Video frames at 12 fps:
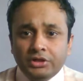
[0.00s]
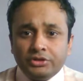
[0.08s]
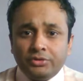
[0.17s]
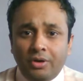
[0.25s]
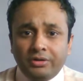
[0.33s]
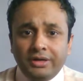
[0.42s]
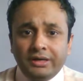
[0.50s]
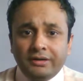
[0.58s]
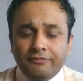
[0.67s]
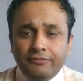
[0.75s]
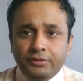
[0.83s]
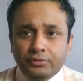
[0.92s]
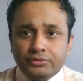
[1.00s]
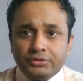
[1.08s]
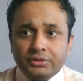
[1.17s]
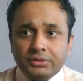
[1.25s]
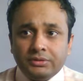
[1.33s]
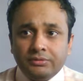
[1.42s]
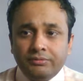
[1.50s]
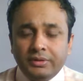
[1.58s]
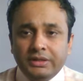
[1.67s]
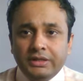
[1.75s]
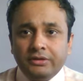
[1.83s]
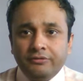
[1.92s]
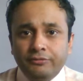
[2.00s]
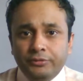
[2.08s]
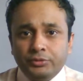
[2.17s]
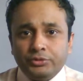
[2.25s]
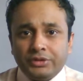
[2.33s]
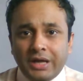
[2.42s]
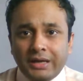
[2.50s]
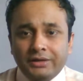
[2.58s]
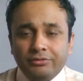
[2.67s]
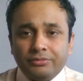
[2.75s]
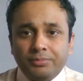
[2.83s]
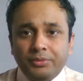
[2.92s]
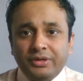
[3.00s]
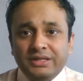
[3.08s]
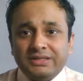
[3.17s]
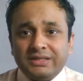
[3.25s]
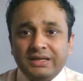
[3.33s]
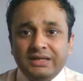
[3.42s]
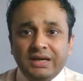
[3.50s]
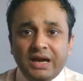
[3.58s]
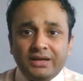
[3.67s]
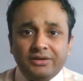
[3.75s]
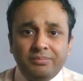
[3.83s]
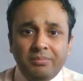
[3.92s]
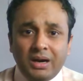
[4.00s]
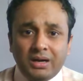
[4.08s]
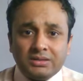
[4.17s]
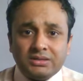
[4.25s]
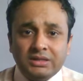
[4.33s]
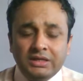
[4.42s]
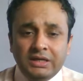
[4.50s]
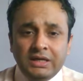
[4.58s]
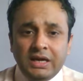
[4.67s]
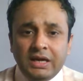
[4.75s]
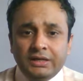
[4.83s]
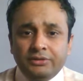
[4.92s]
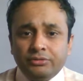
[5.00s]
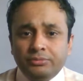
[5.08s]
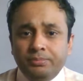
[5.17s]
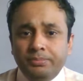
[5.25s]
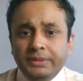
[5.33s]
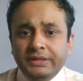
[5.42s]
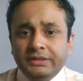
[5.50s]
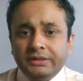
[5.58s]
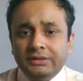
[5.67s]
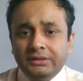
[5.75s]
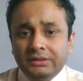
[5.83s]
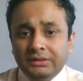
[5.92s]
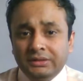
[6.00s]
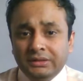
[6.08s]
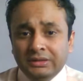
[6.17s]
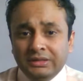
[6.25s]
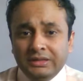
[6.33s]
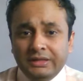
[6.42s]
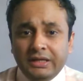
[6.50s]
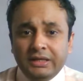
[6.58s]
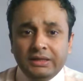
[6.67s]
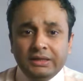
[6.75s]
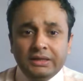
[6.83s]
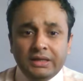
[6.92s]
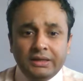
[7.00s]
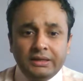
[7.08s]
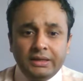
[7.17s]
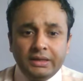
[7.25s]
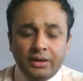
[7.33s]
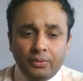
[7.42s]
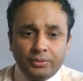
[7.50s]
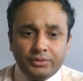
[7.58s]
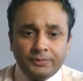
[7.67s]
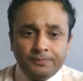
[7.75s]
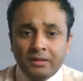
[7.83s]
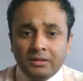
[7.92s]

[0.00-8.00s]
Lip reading: Stockdale refused. When he refused that, he was put inside iron bars and he was beaten day in and day out.